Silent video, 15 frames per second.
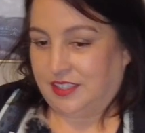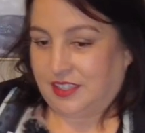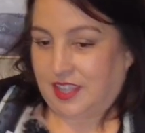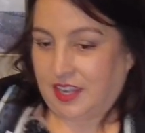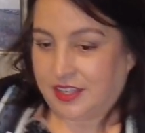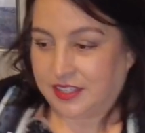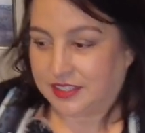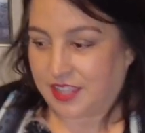
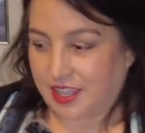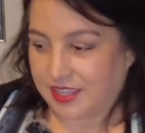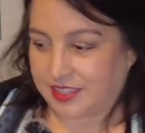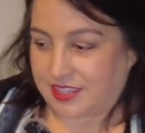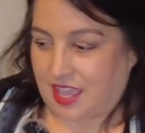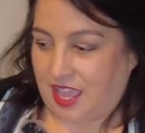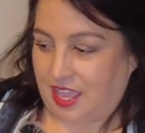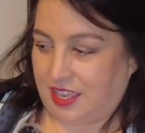kind of
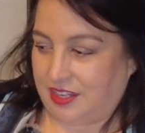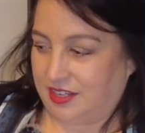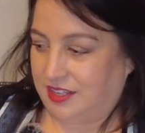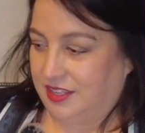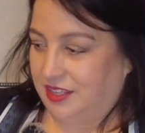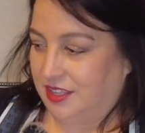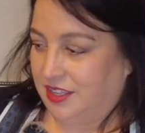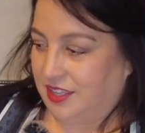like that.
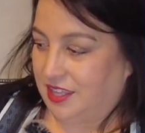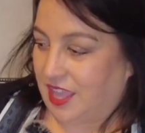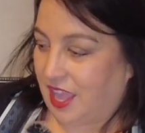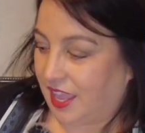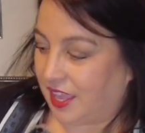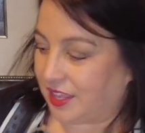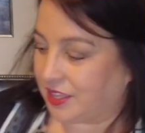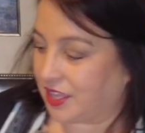
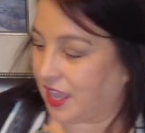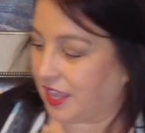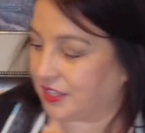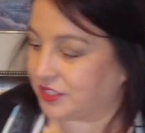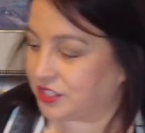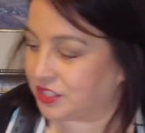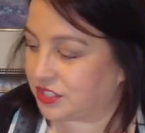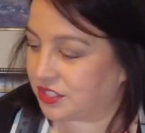
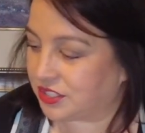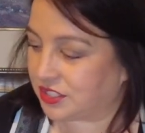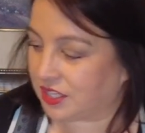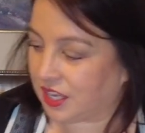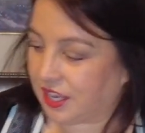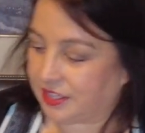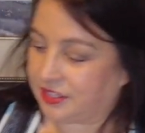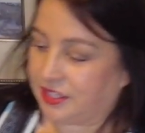I
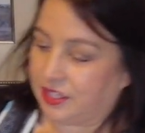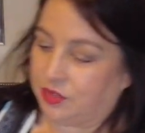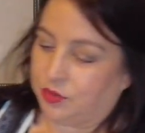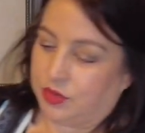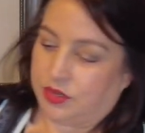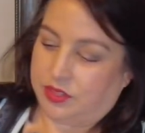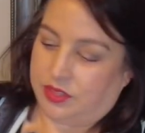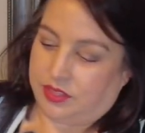think
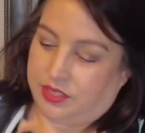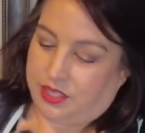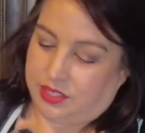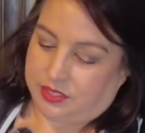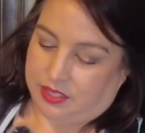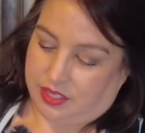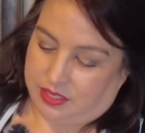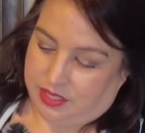one of the
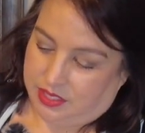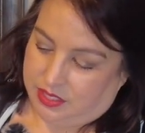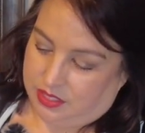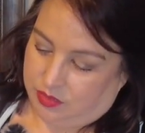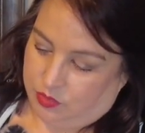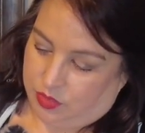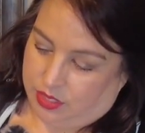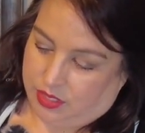things on
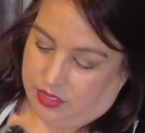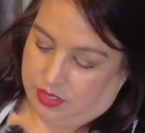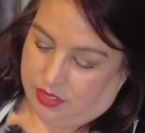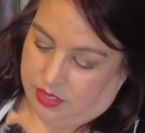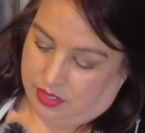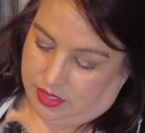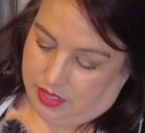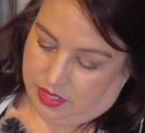this one
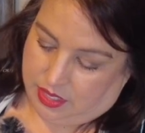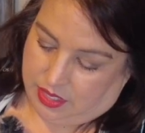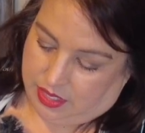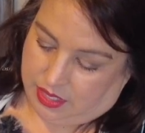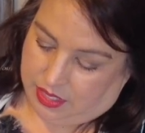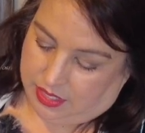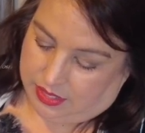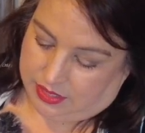
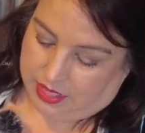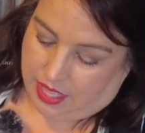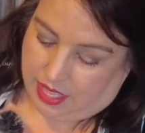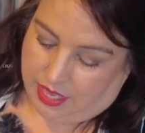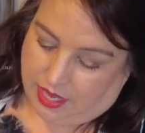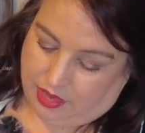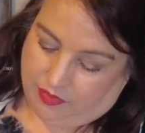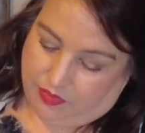is
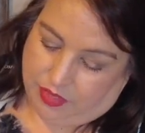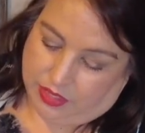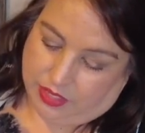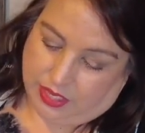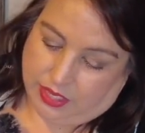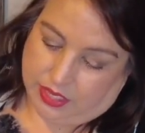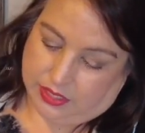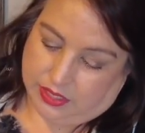that I feel
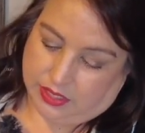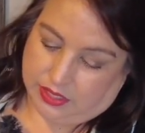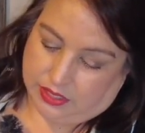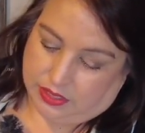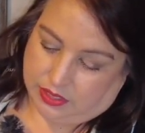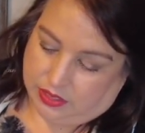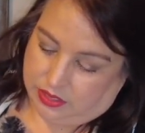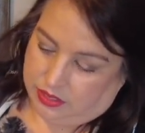like it's a
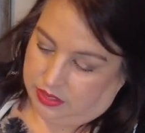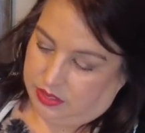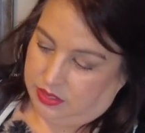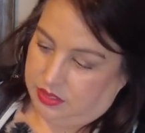little